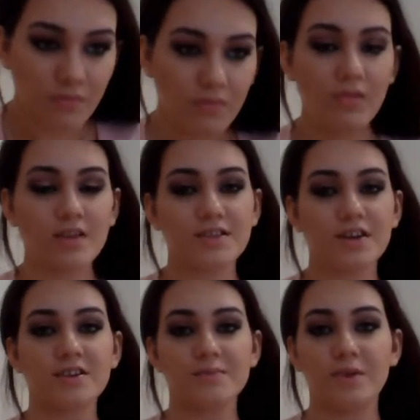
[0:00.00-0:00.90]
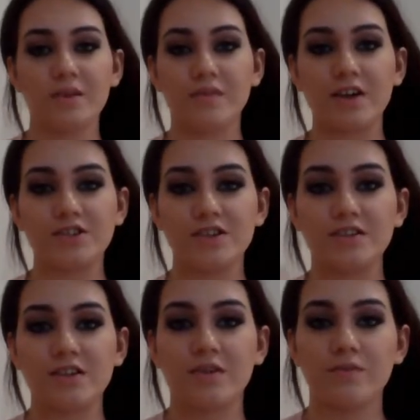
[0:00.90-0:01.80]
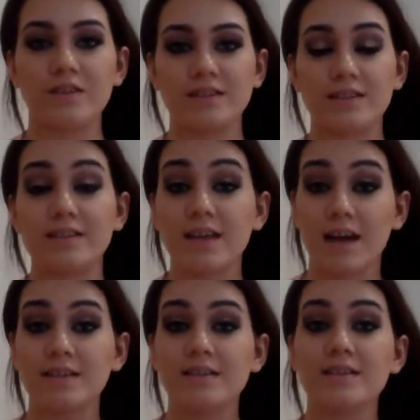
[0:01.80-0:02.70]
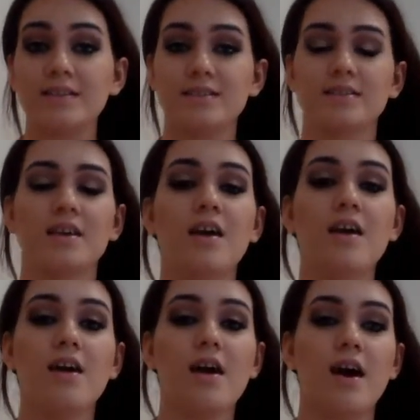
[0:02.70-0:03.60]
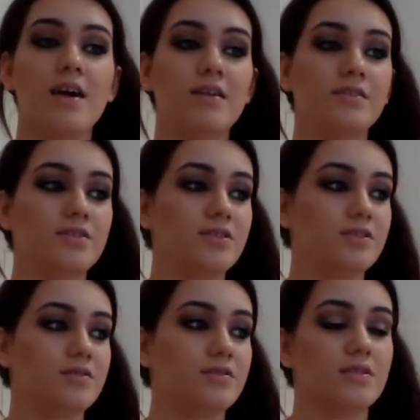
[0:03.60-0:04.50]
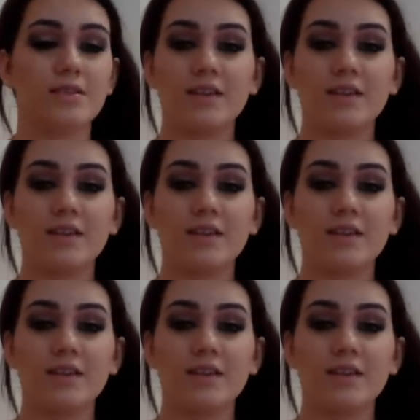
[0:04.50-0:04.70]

Sarah's motivation is obviously scientists, and that's